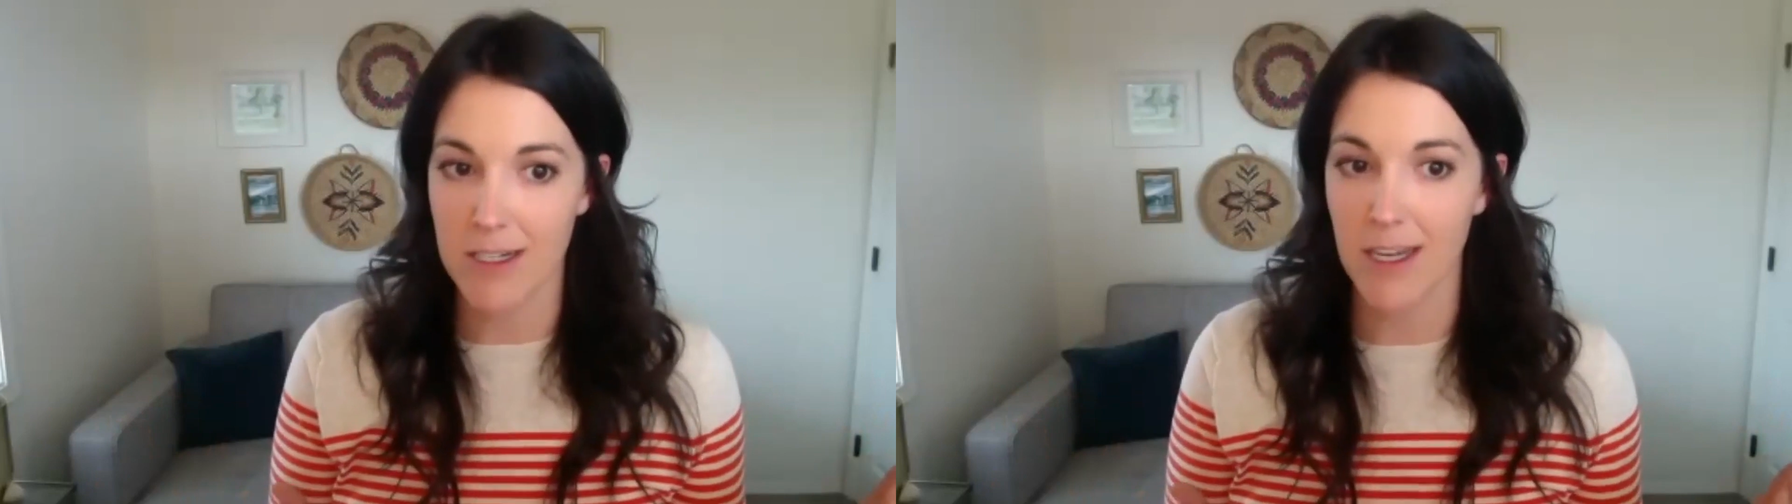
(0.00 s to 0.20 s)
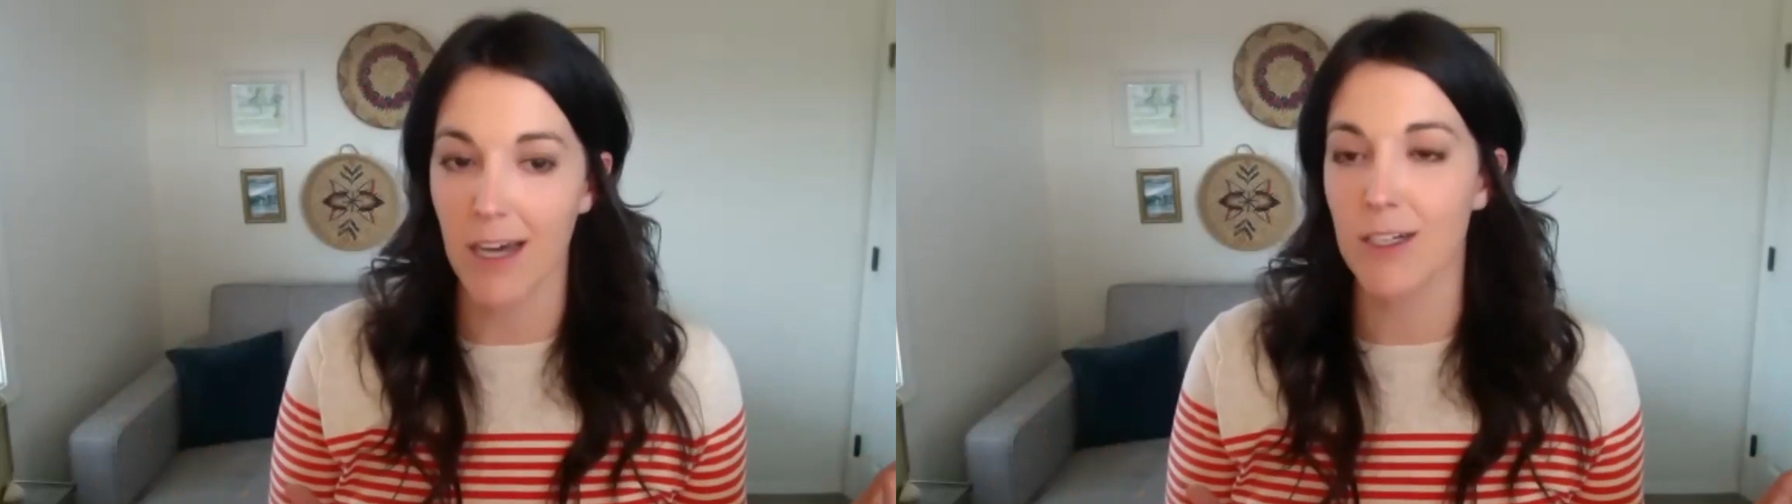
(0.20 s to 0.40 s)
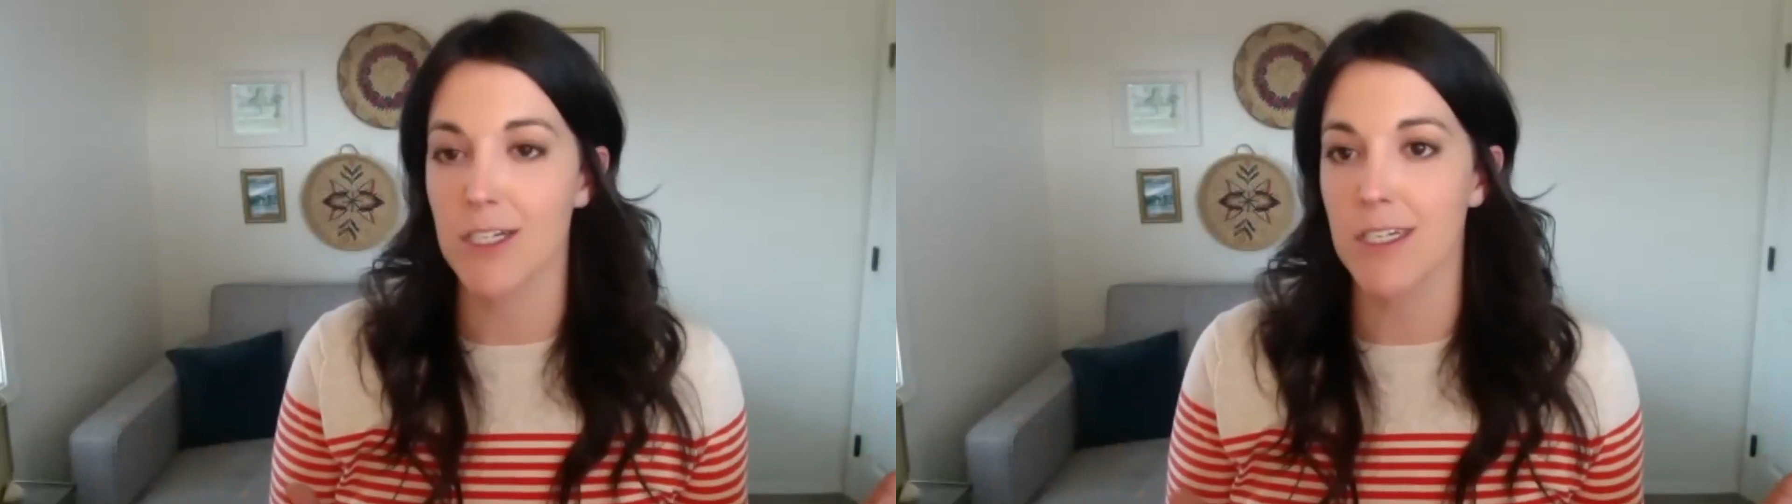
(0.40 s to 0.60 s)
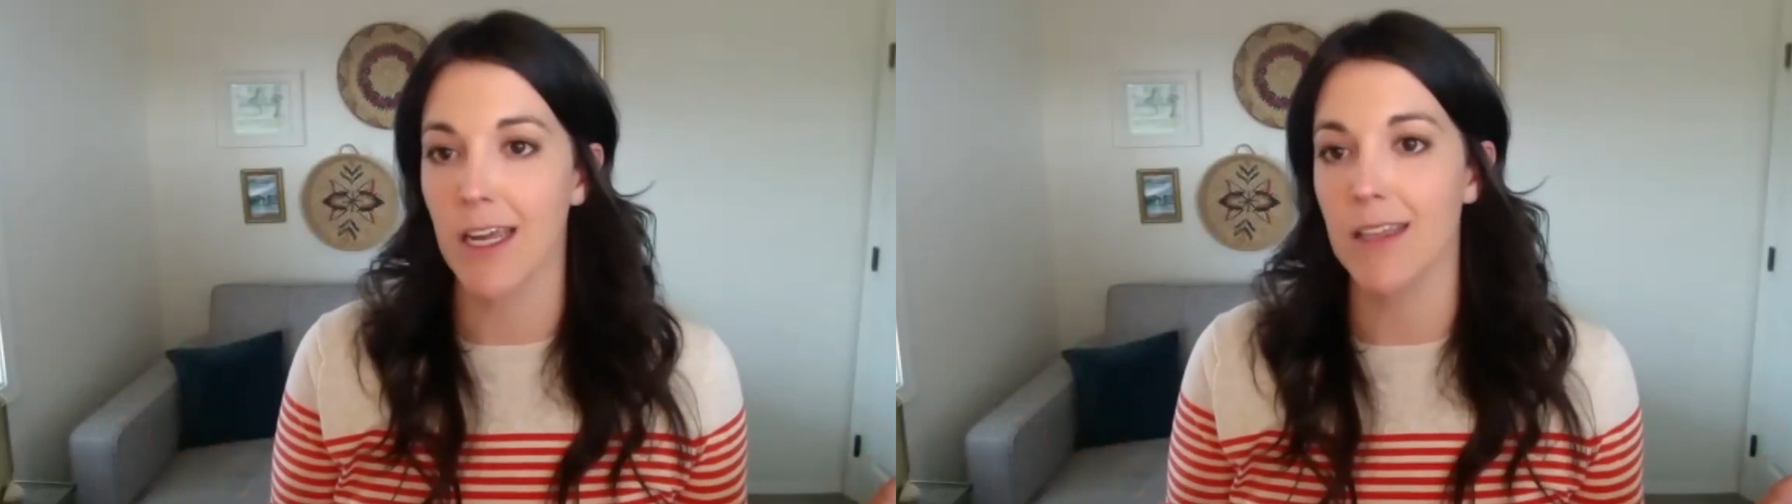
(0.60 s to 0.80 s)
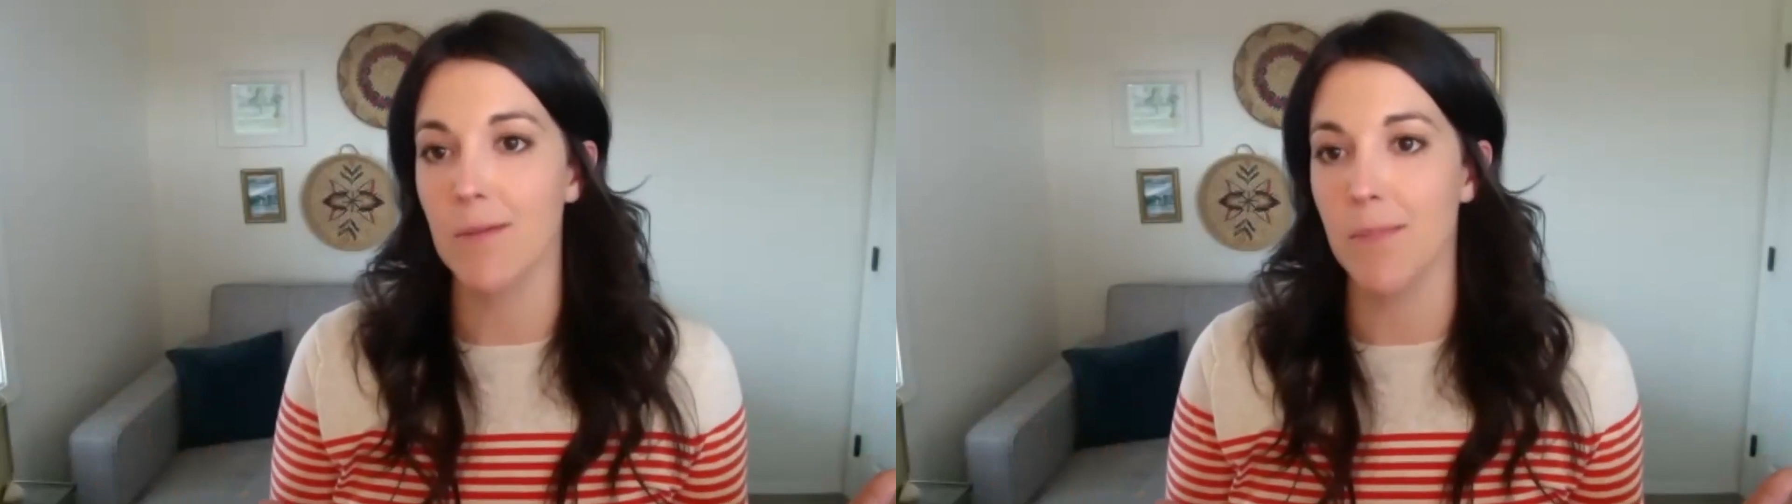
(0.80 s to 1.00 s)
to
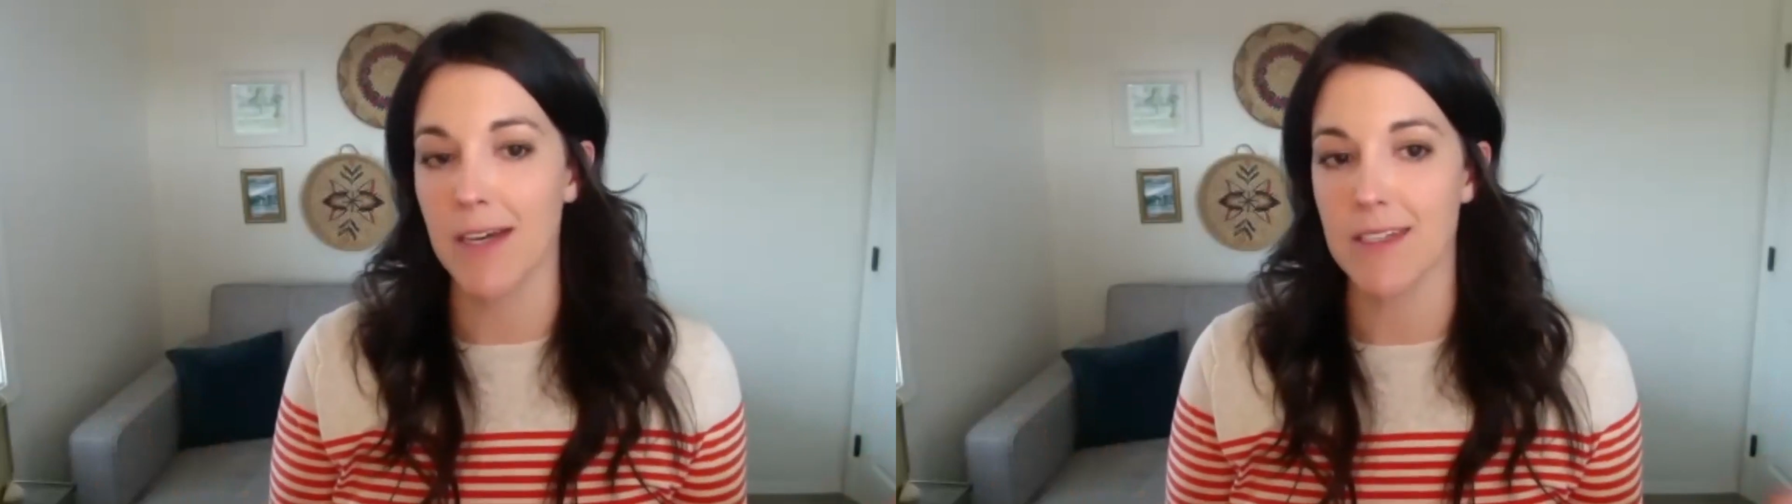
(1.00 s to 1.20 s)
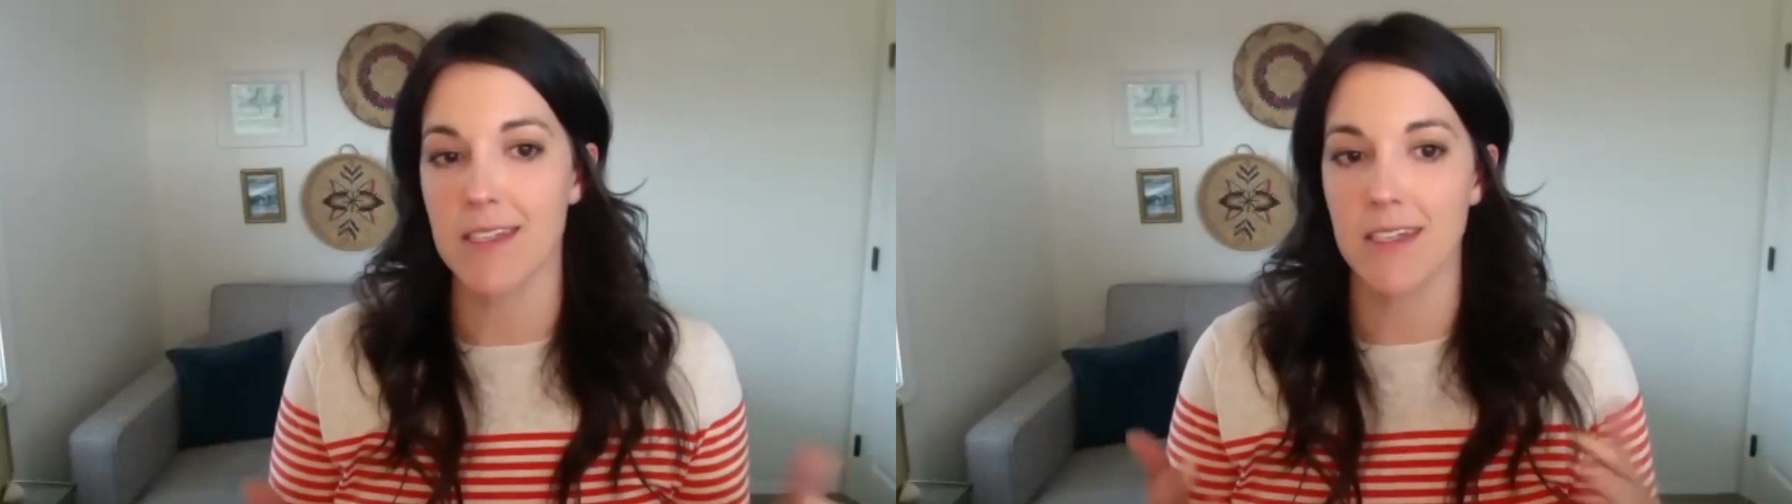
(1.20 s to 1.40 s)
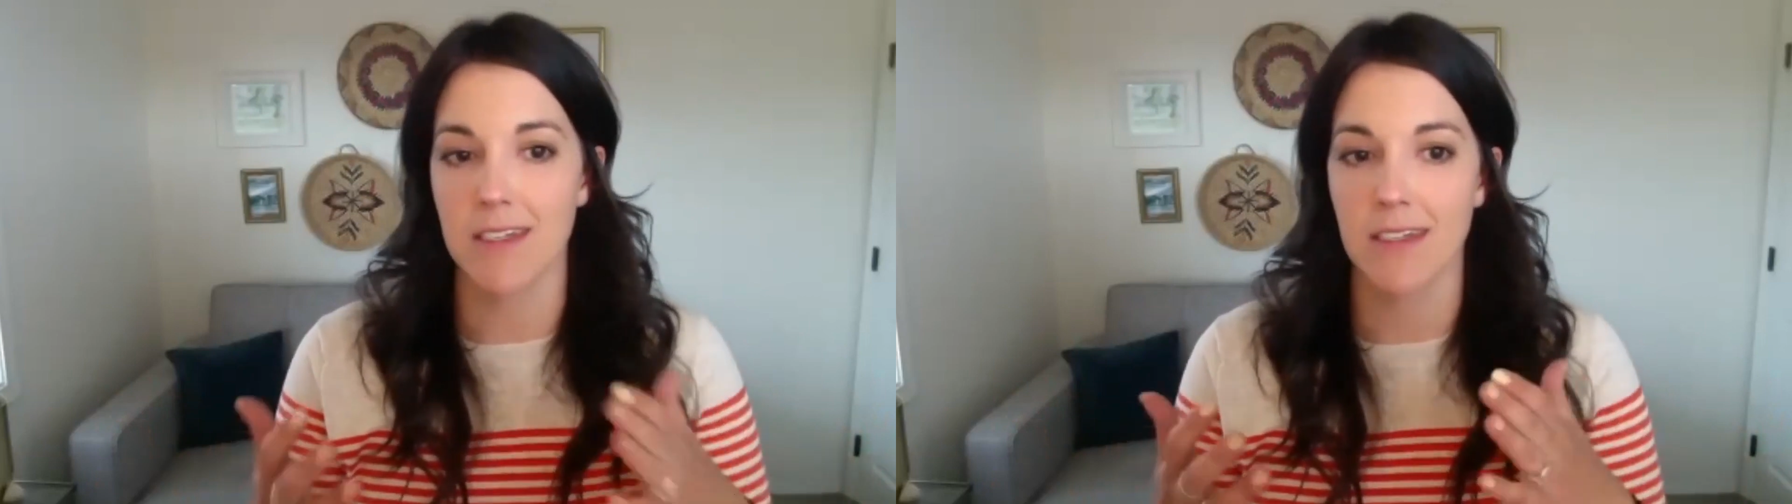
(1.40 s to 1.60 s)
understand the best